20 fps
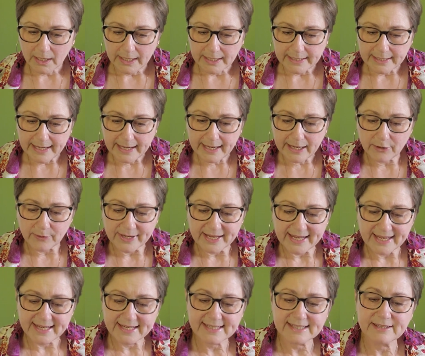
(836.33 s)
Now
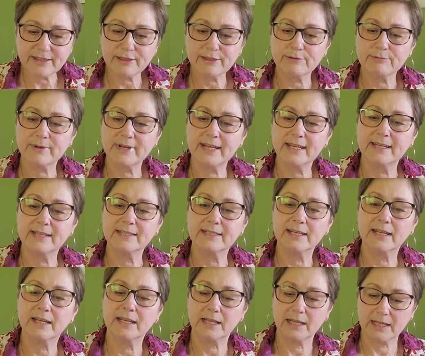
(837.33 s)
here's the thread.
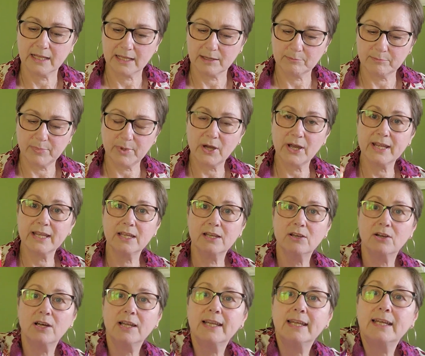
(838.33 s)
By
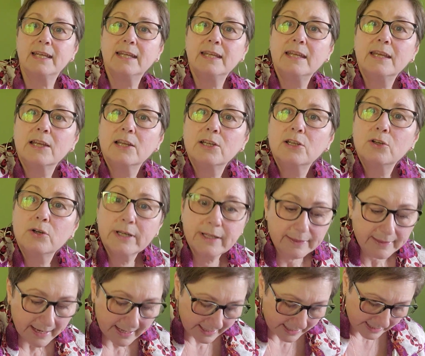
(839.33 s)
golly, look
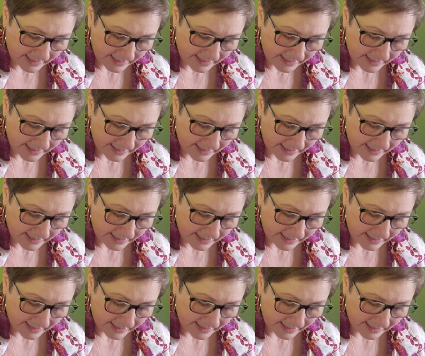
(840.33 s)
at that